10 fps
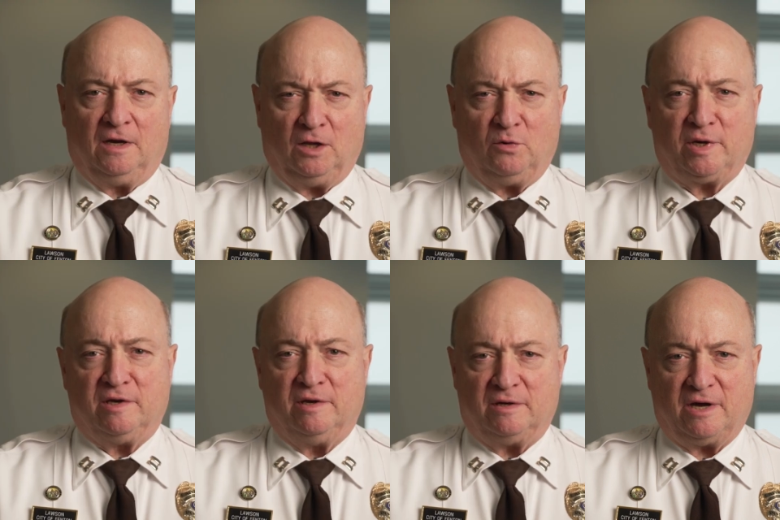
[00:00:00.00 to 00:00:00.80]
Hello
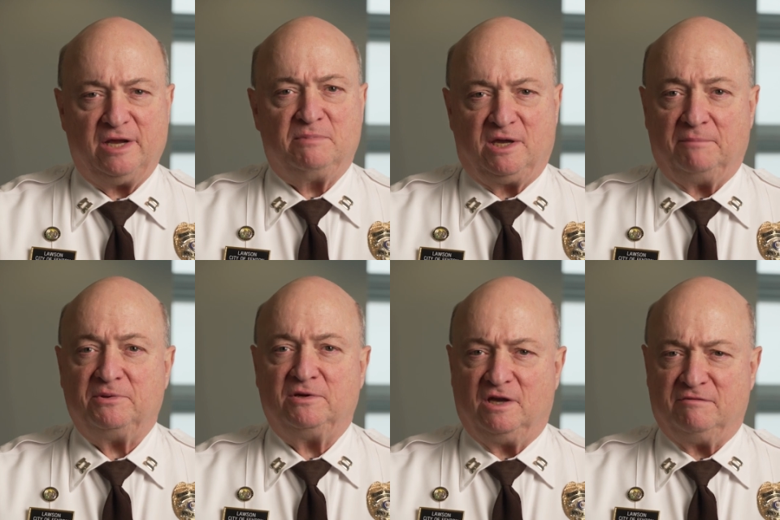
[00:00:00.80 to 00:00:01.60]
again. I am
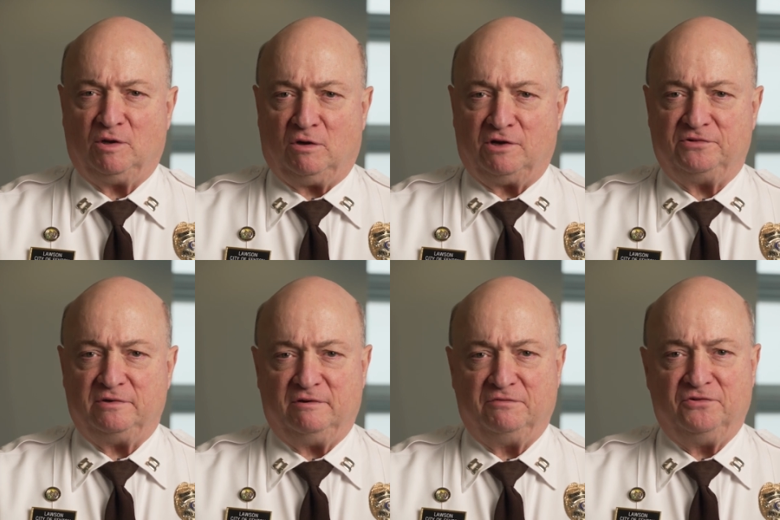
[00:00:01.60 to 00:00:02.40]
Captain Kevin
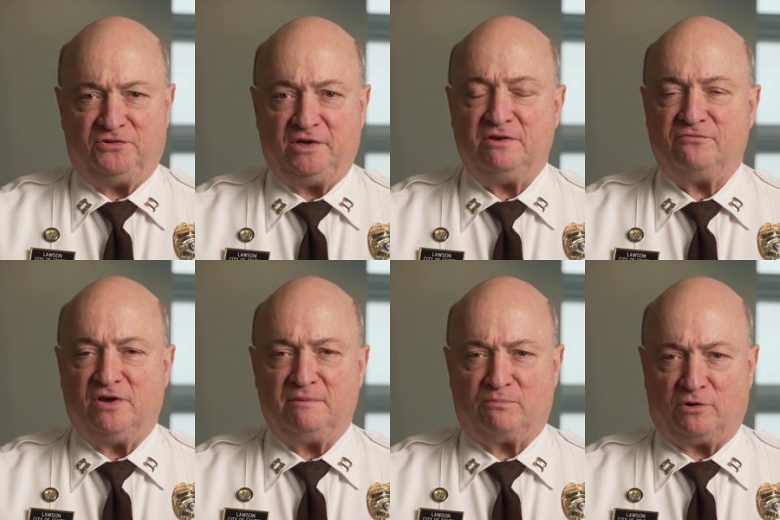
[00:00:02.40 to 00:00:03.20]
Lawson of the City of
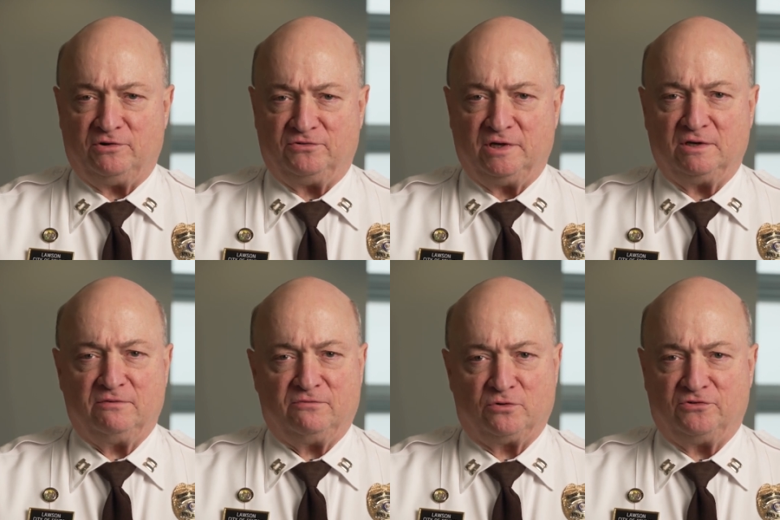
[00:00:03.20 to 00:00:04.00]
Fenton Precinct
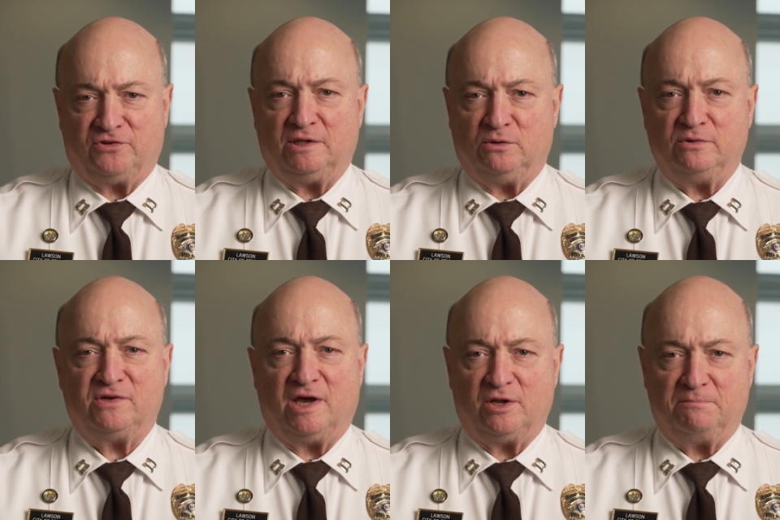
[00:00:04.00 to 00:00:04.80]
for the St. Louis
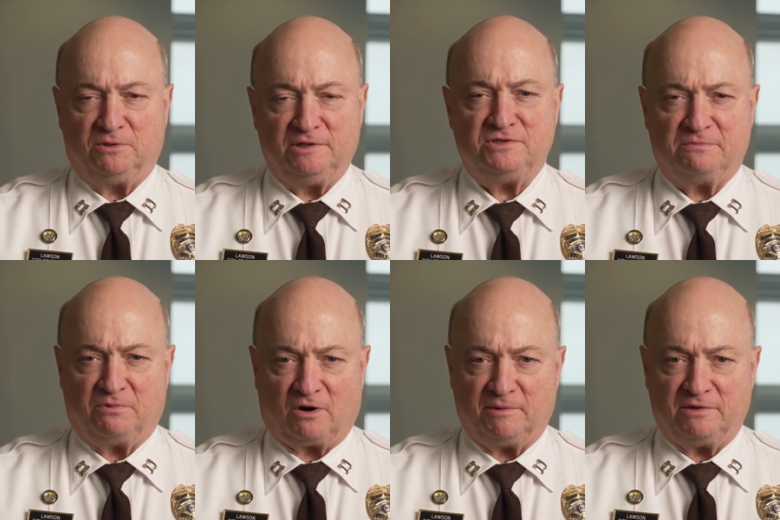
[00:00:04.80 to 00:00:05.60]
County Police
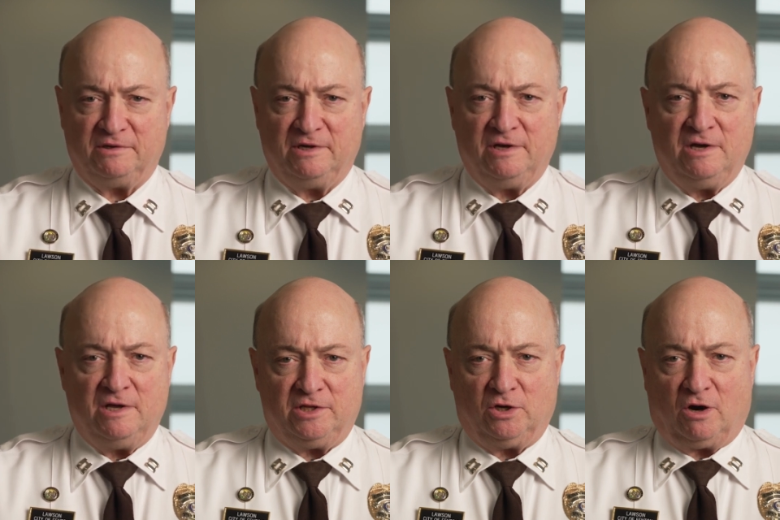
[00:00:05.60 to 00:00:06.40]
Department.
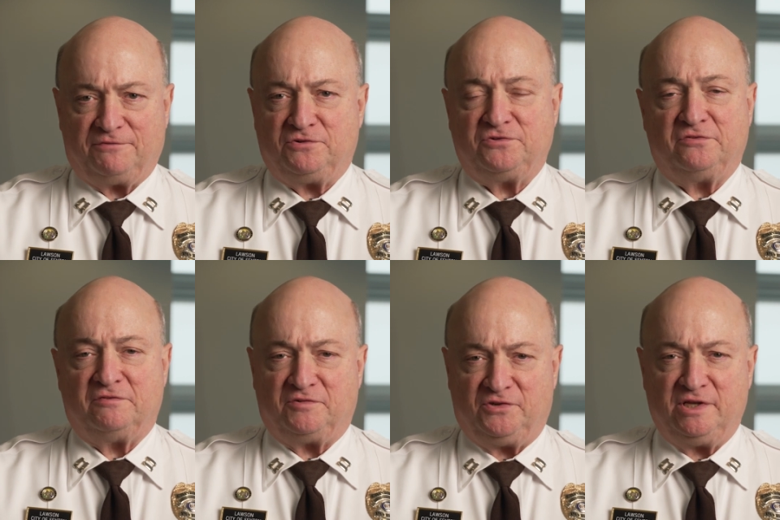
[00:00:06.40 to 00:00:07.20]
The officers of
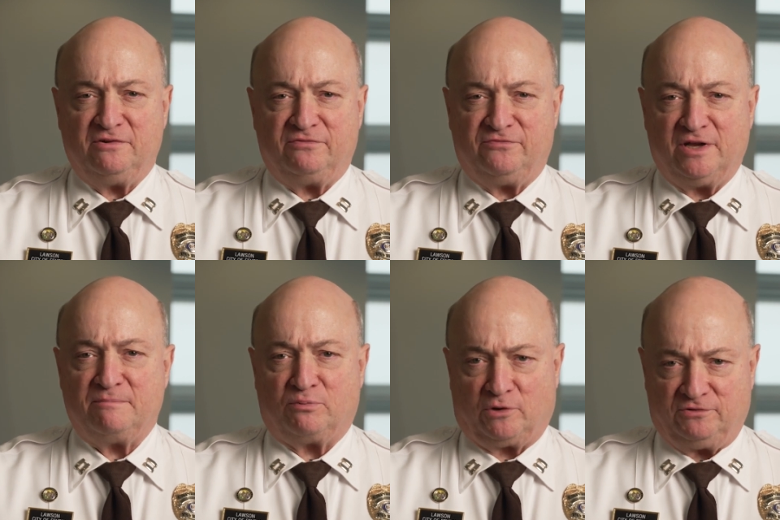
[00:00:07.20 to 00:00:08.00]
the City of
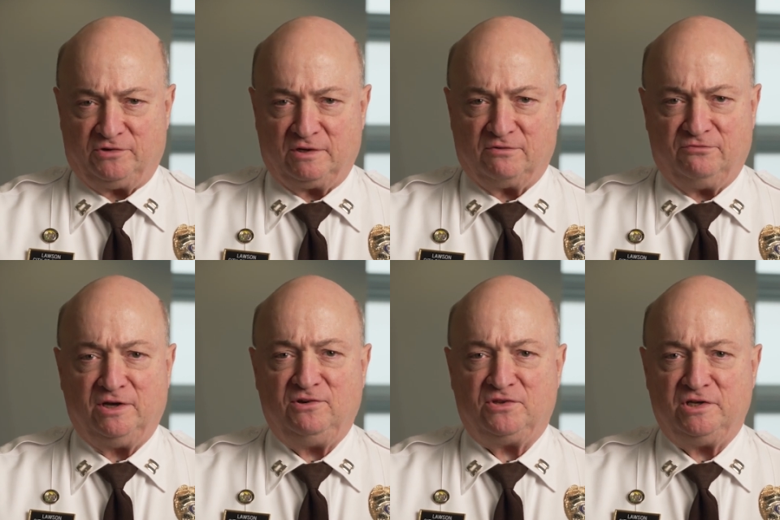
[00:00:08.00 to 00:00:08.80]
Fenton Precinct
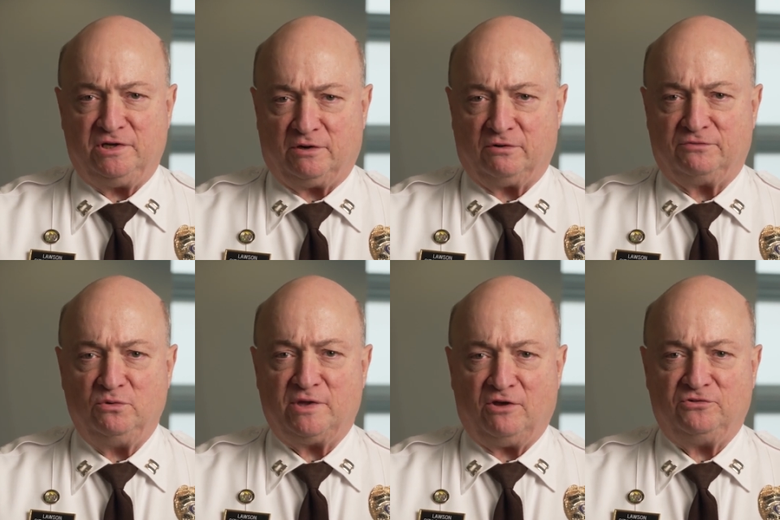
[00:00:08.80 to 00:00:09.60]
finished the year of
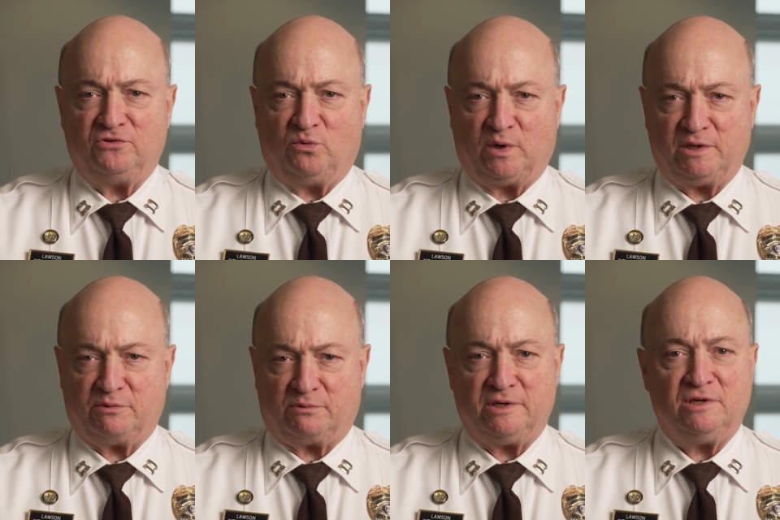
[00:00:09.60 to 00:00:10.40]

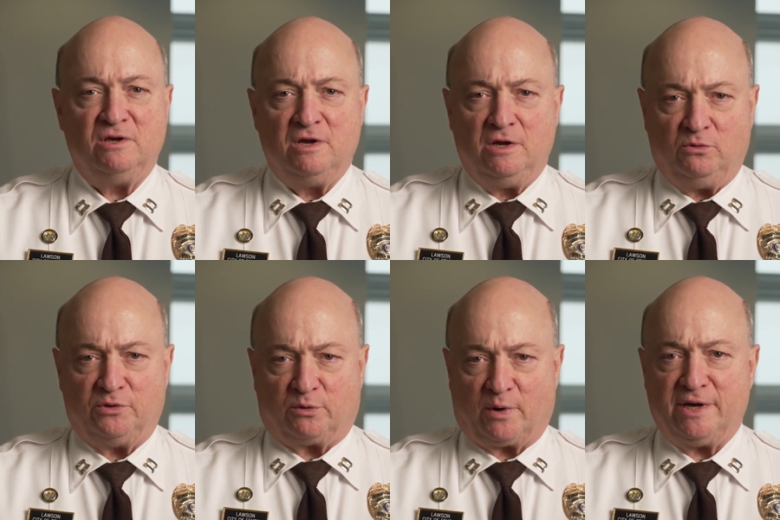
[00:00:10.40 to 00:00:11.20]
2023
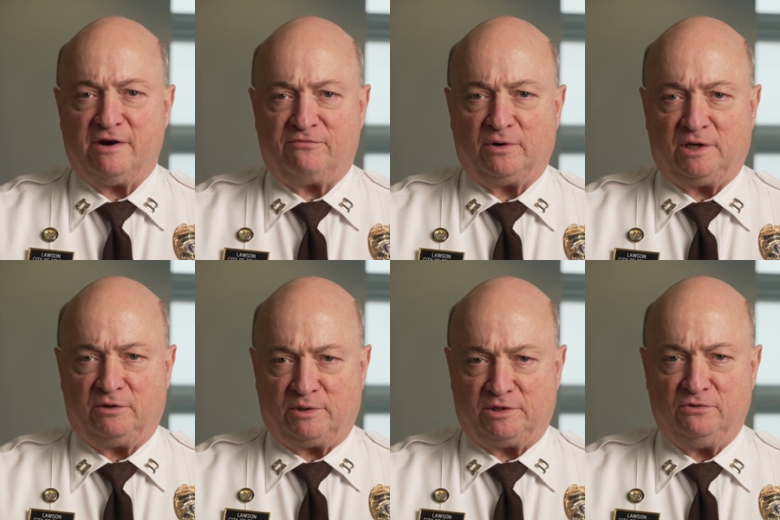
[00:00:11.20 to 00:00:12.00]
with a great effort
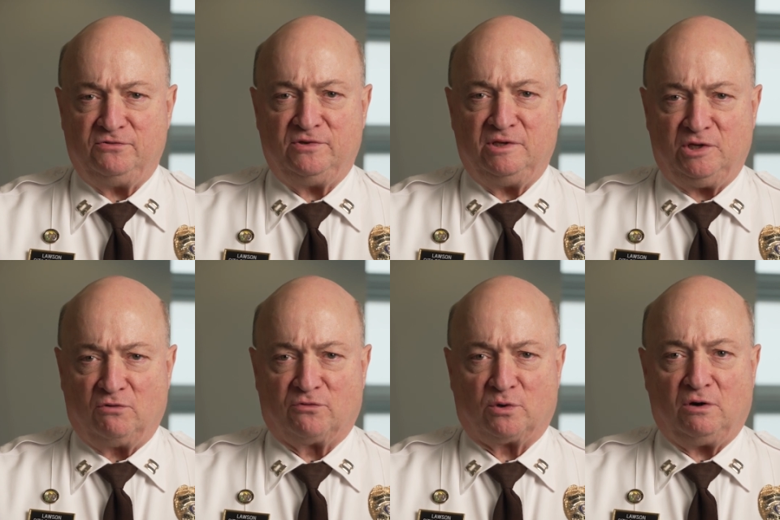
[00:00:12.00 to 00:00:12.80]
in reducing the
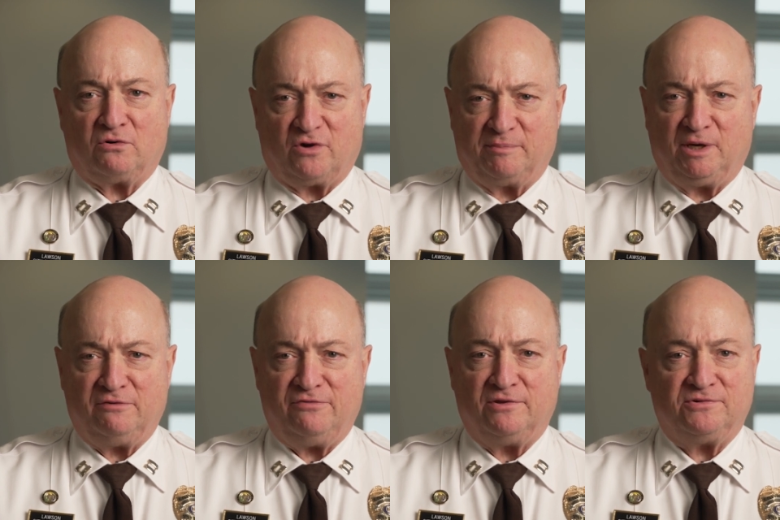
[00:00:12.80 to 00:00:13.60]
overall criminal
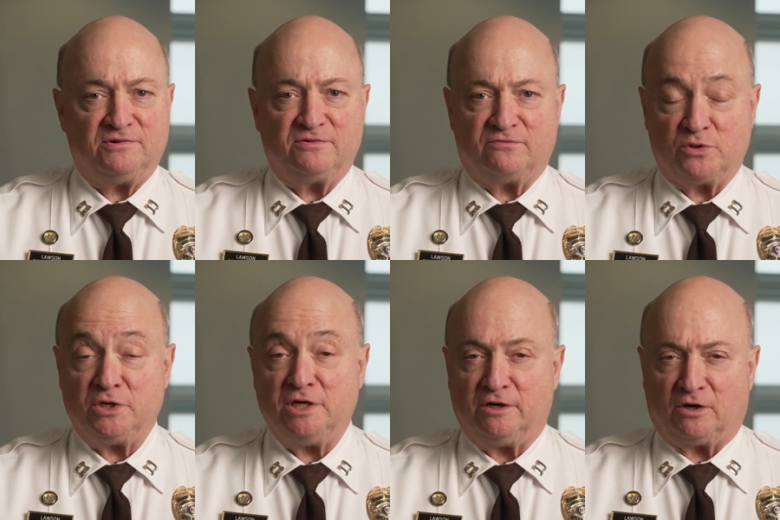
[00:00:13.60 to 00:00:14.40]
offenses for
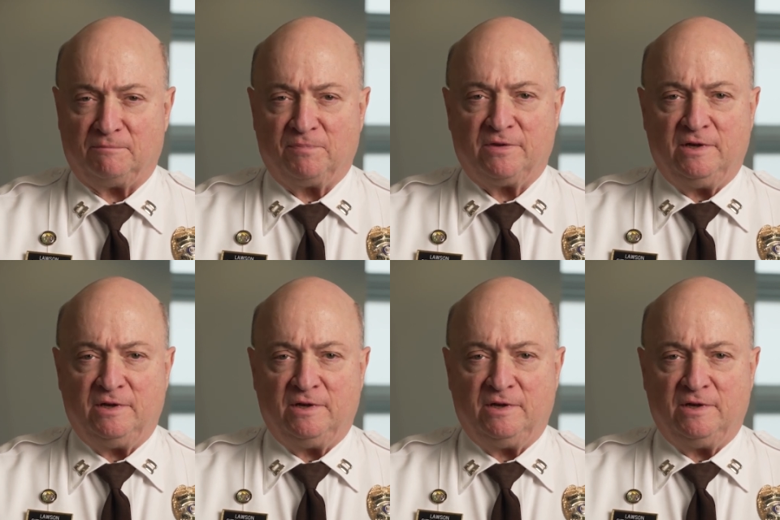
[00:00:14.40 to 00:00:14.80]
the year.